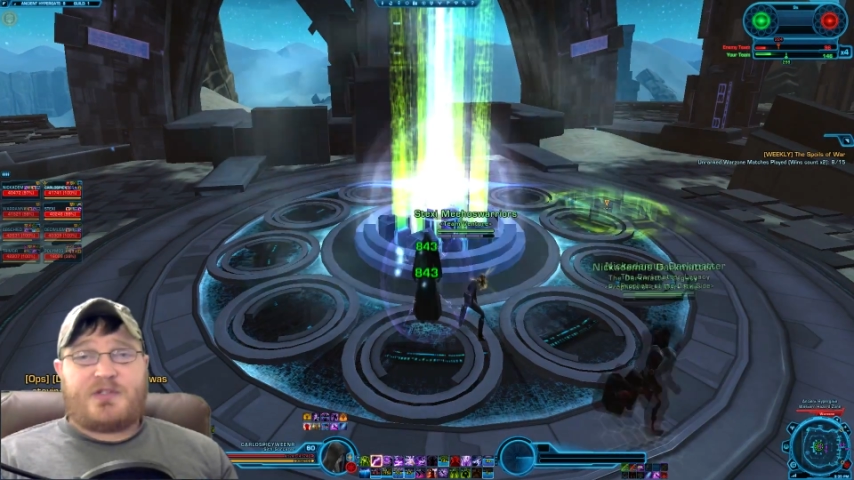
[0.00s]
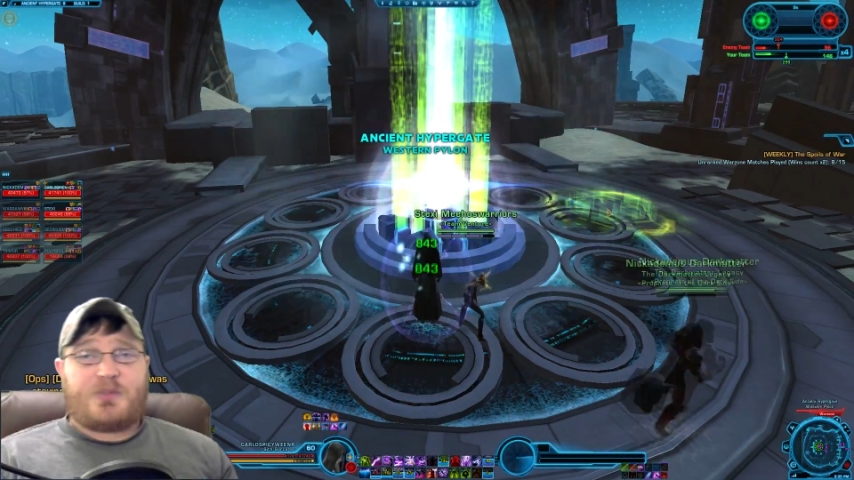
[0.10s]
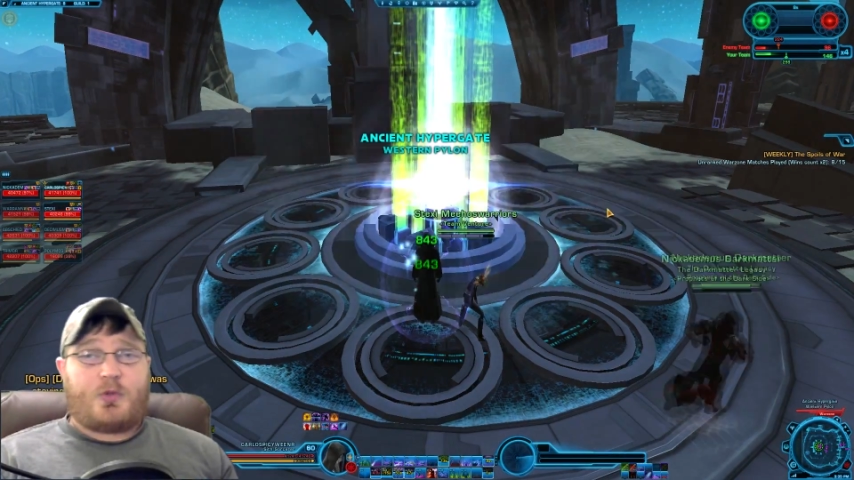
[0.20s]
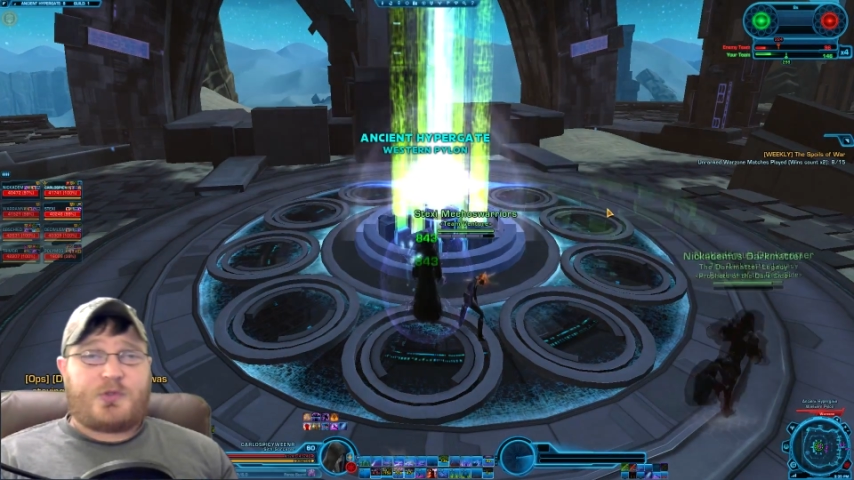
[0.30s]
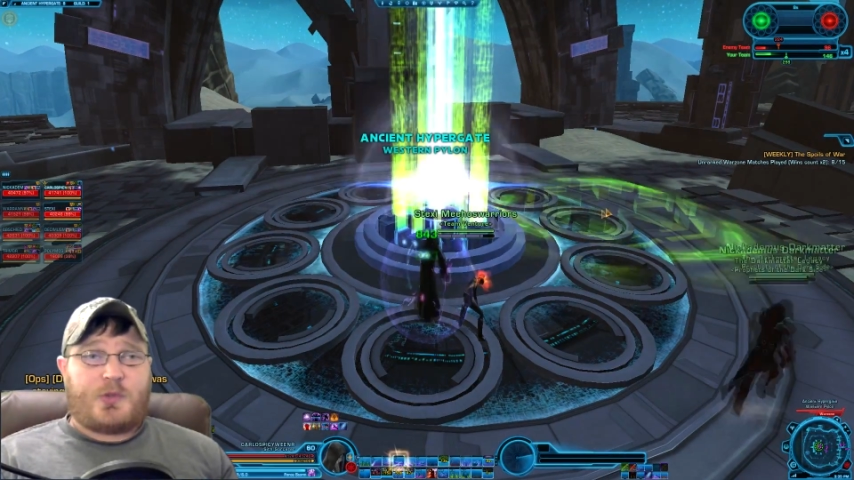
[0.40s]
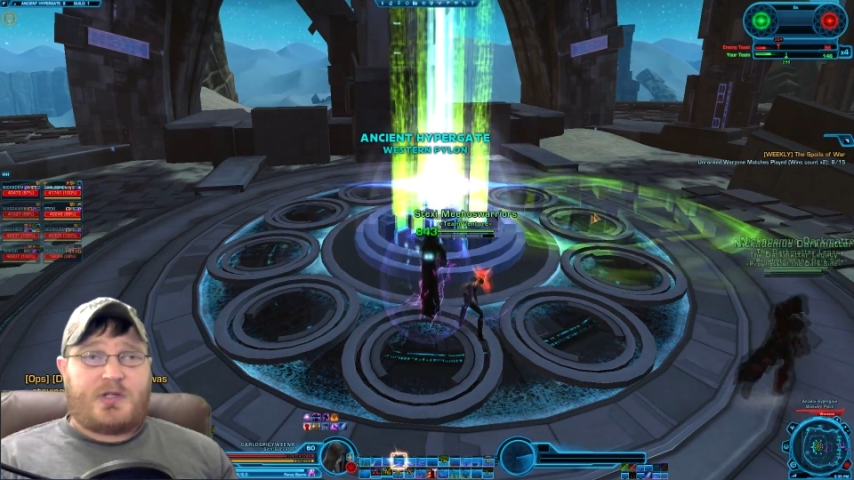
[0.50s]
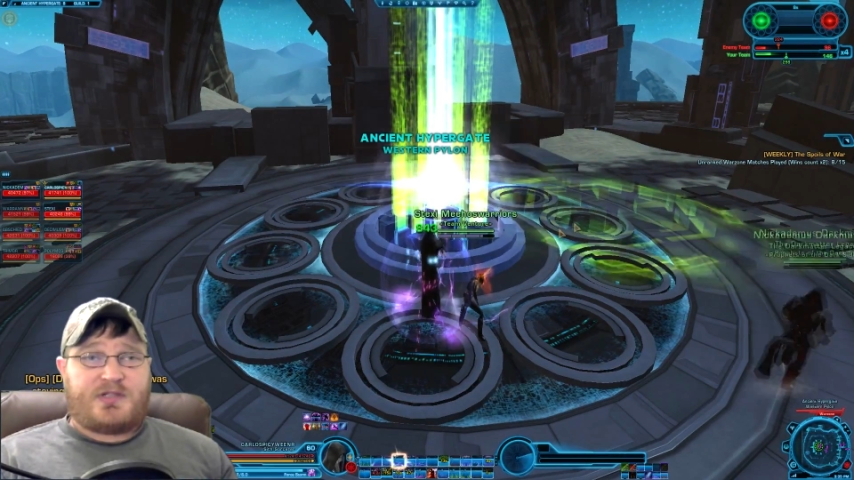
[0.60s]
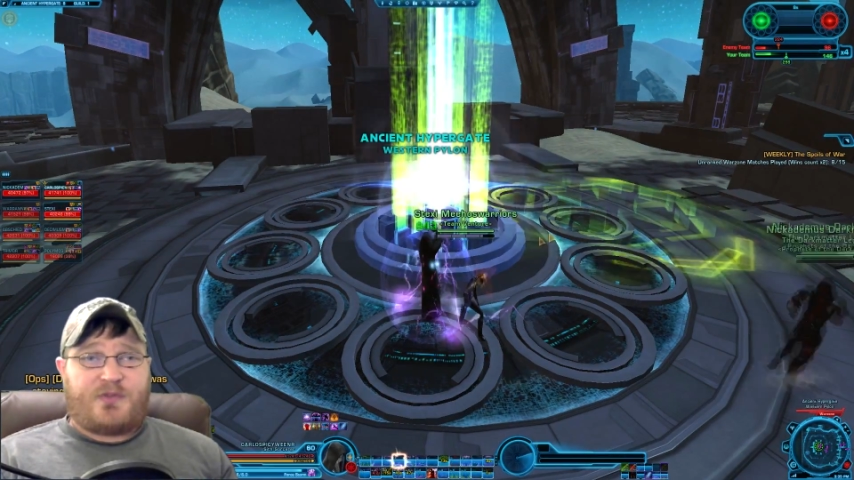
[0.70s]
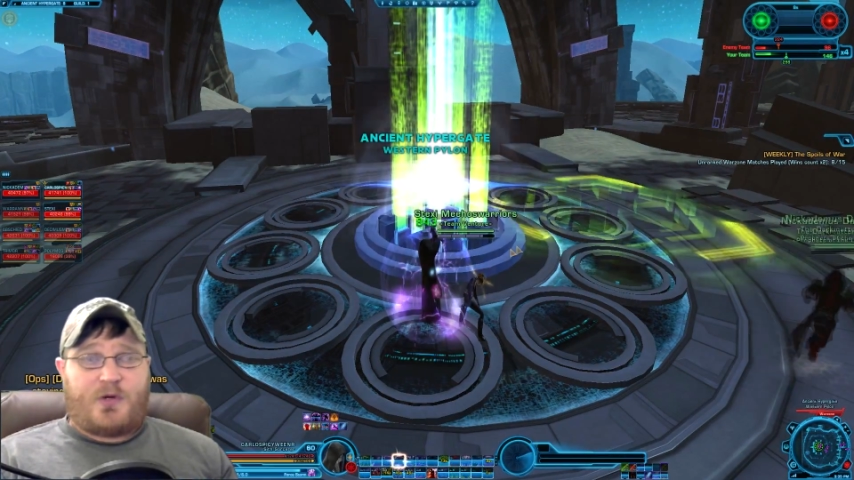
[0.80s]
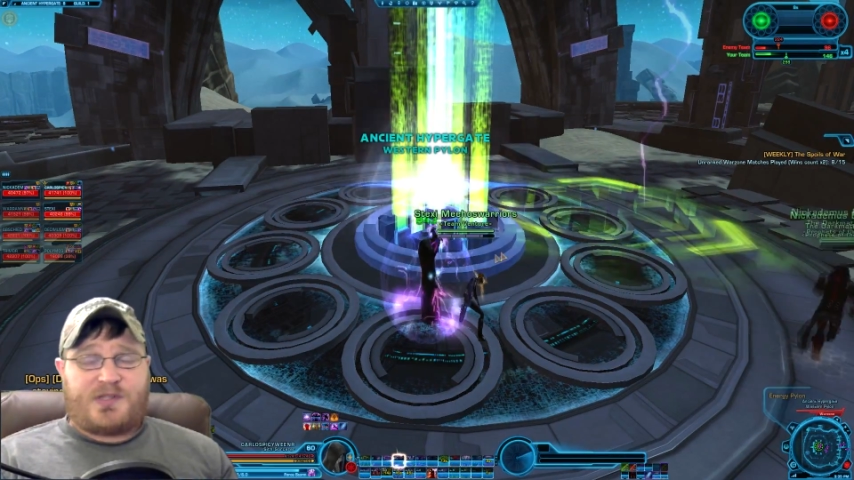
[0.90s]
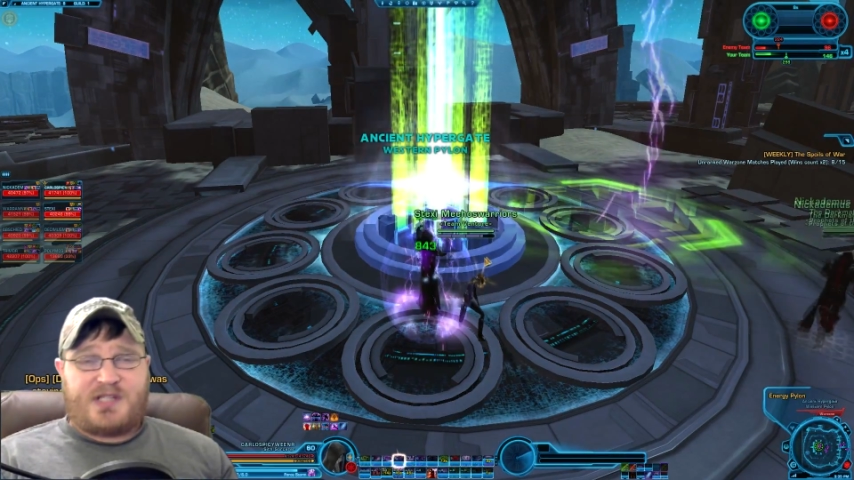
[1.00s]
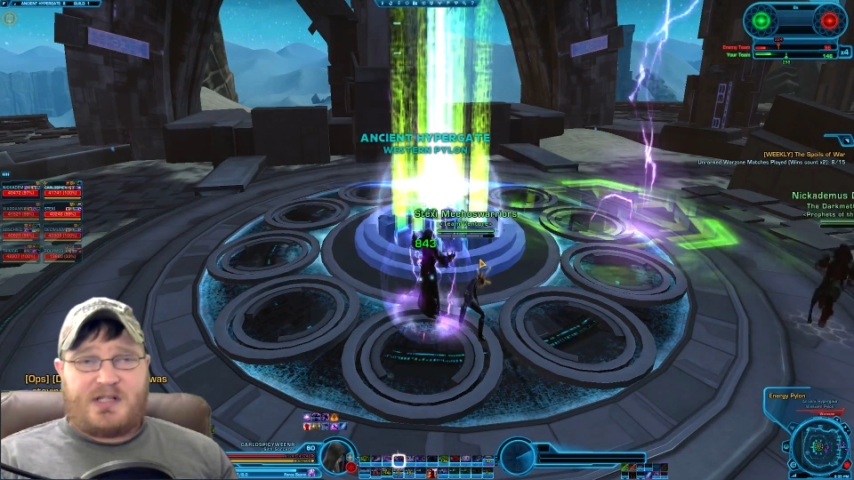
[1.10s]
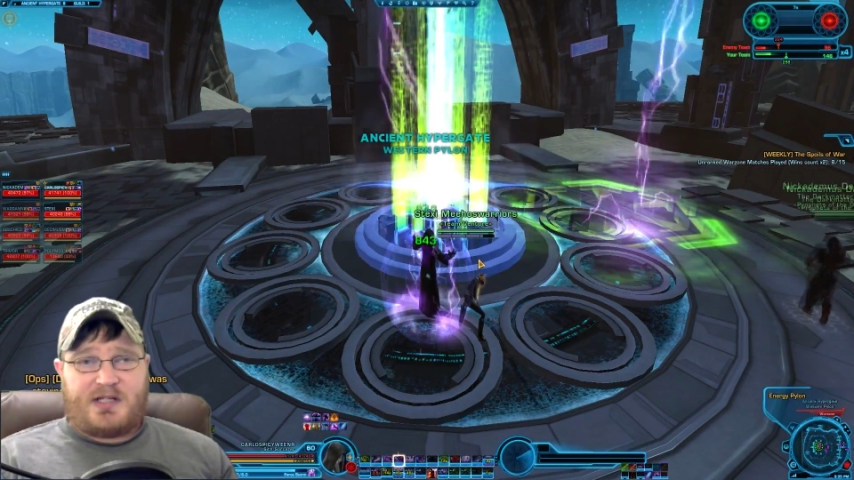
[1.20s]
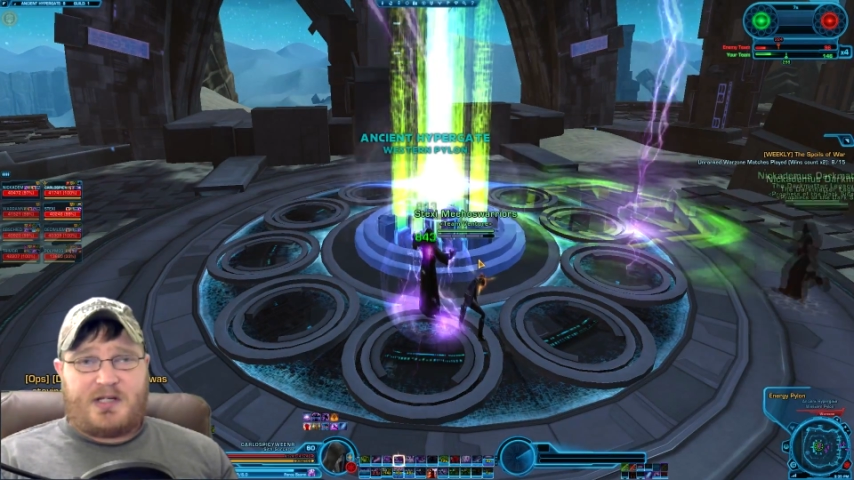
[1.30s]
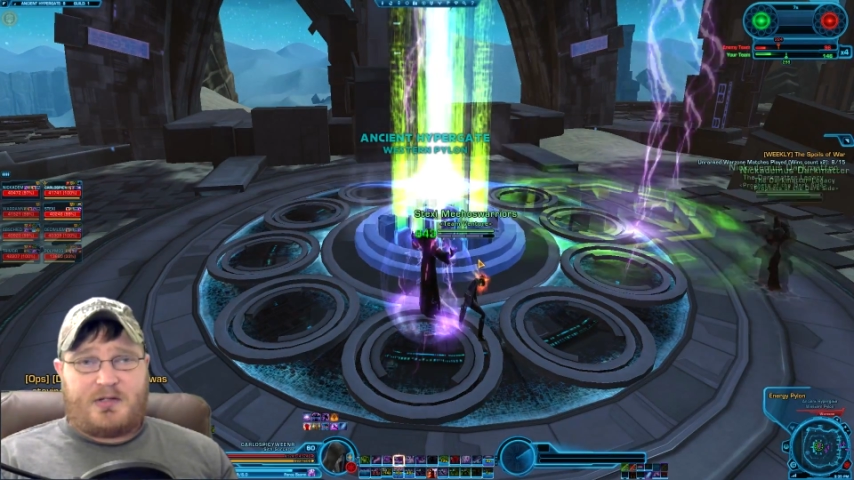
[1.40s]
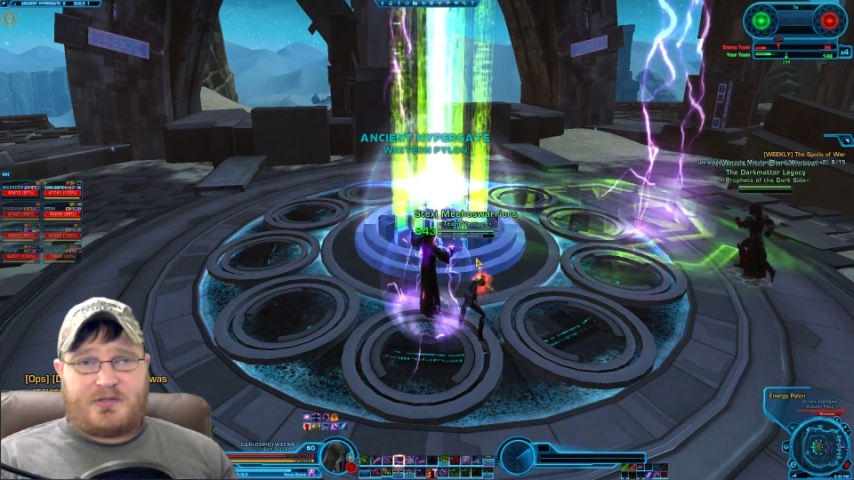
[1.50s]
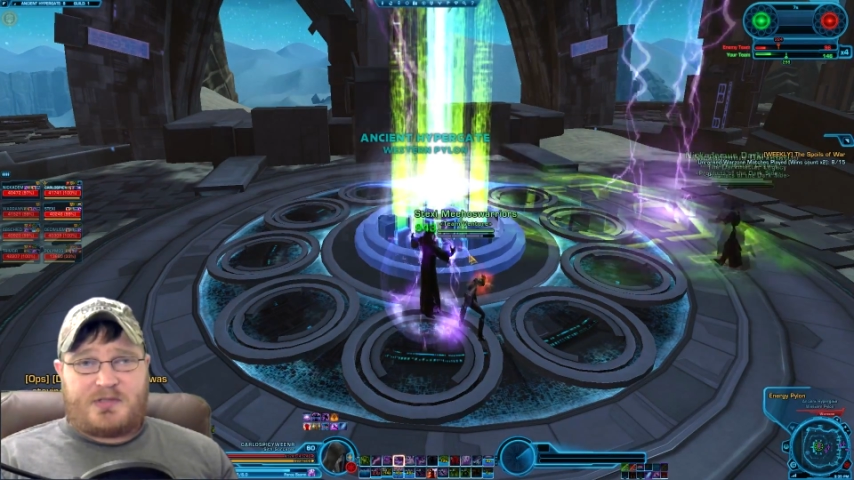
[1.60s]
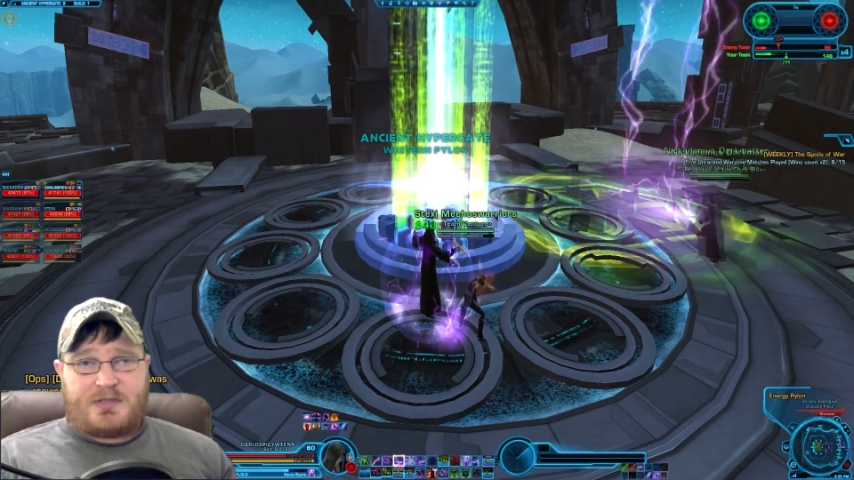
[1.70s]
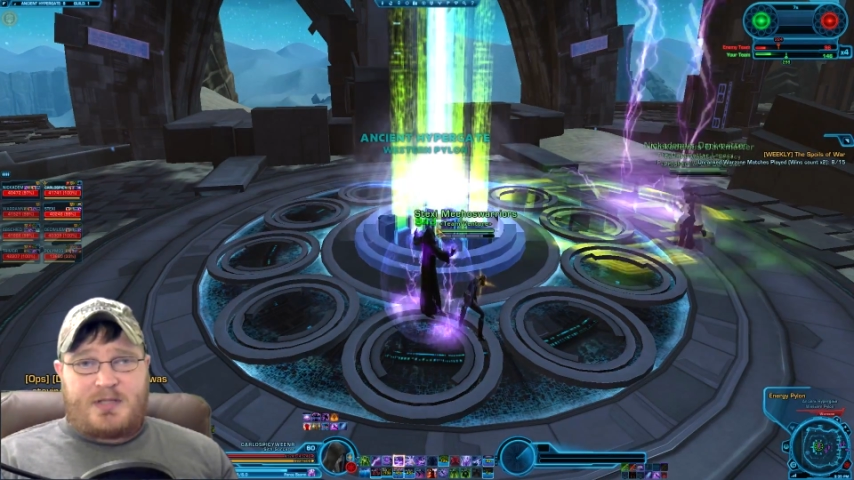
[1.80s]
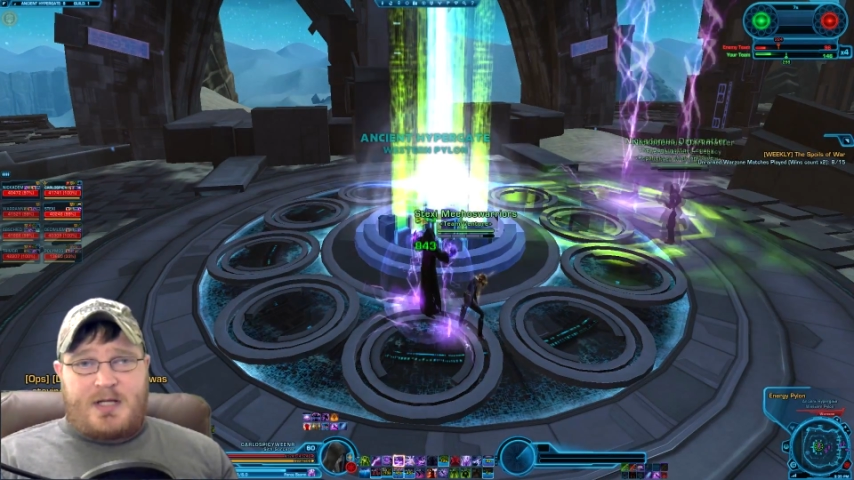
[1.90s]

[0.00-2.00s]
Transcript: the Sorcerer as far as healing goes.